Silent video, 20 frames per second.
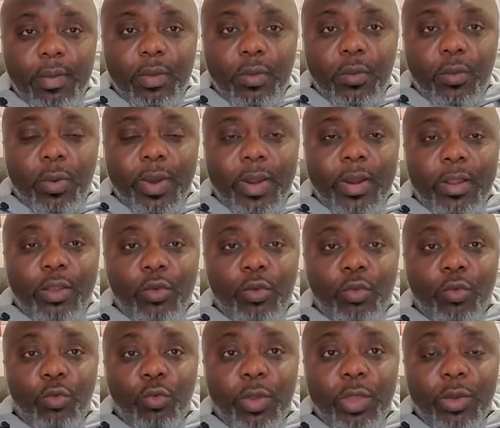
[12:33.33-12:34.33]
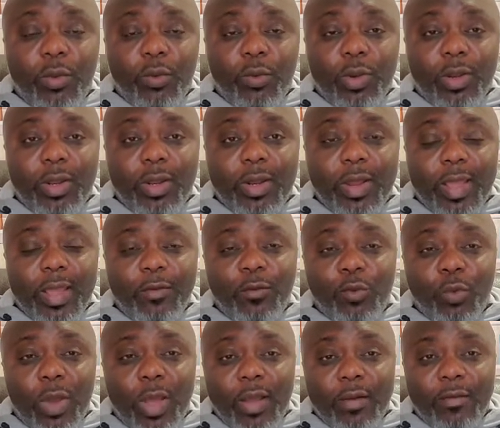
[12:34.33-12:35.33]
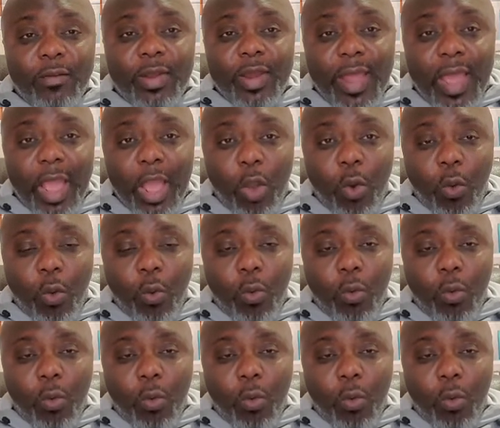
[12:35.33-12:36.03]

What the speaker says: What are you doing with the life you have now?